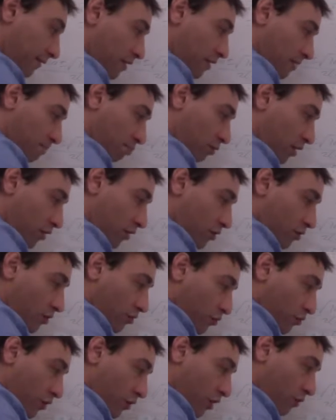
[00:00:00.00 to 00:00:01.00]
10 plus
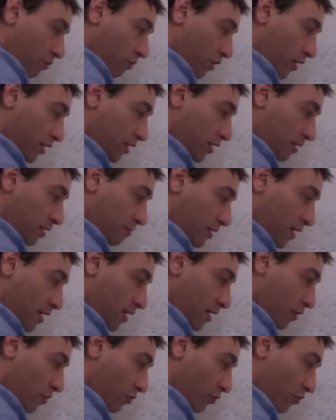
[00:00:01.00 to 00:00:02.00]
31 is going to
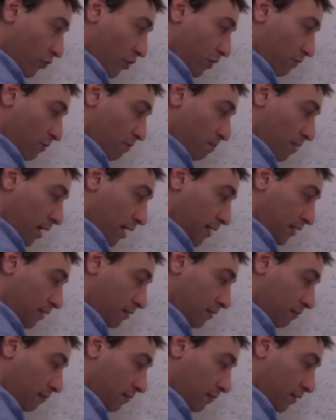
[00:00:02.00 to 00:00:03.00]
be 31
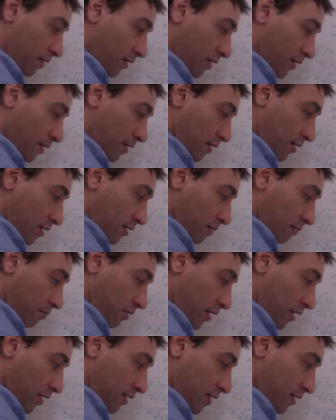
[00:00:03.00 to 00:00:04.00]
positive
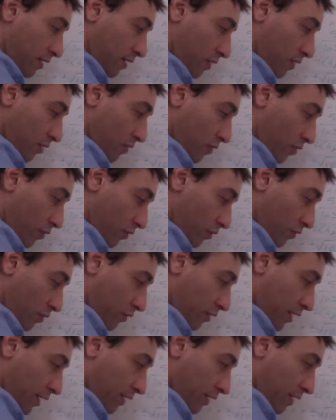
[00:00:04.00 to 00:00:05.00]
plus
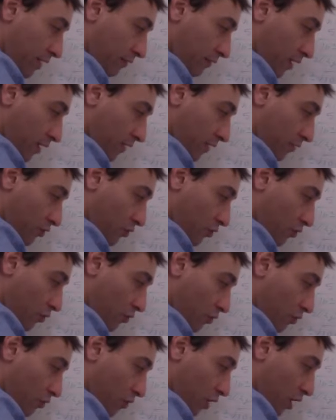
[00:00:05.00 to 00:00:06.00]
negative 10 will get
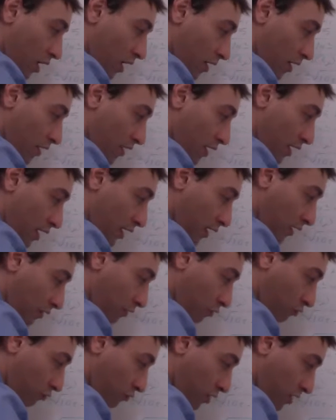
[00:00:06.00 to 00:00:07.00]
you a
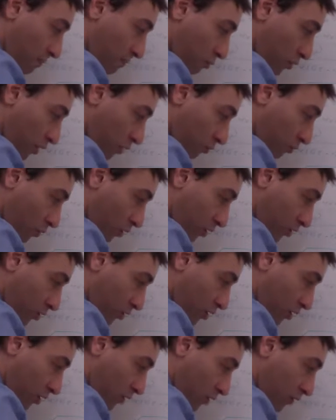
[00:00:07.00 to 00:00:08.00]
negative
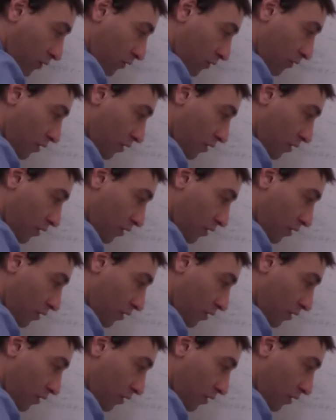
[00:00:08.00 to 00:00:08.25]
3.12.